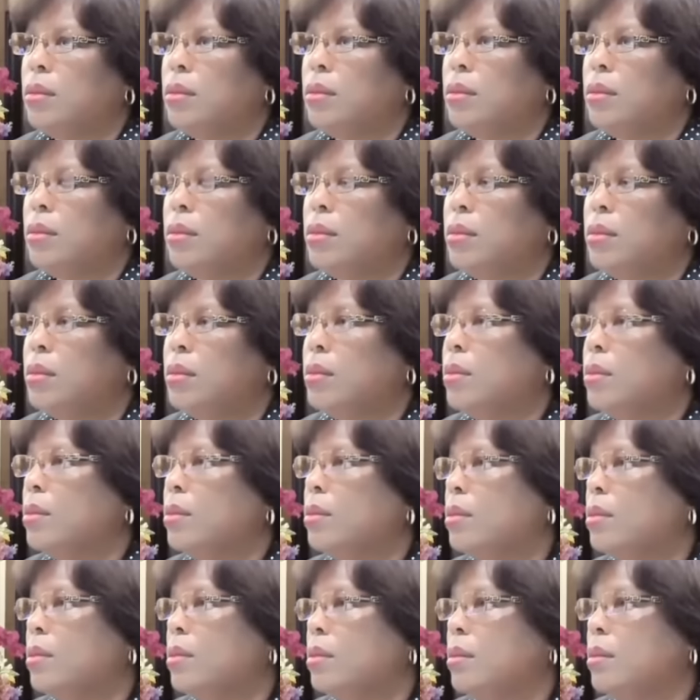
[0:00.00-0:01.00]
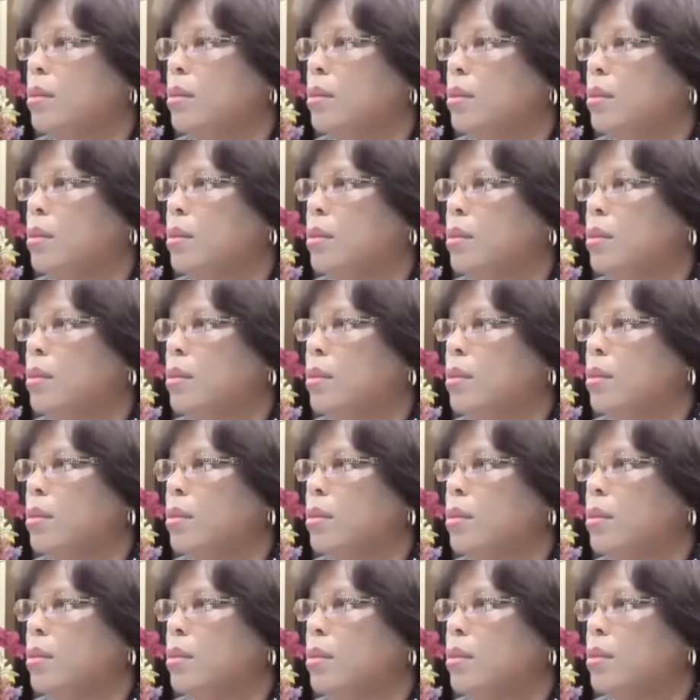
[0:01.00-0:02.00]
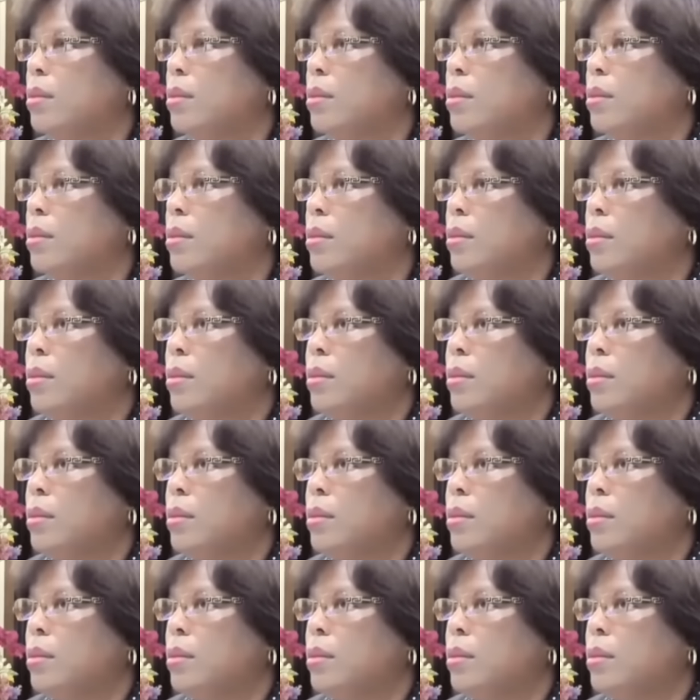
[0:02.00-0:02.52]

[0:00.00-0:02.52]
Nobody speaks.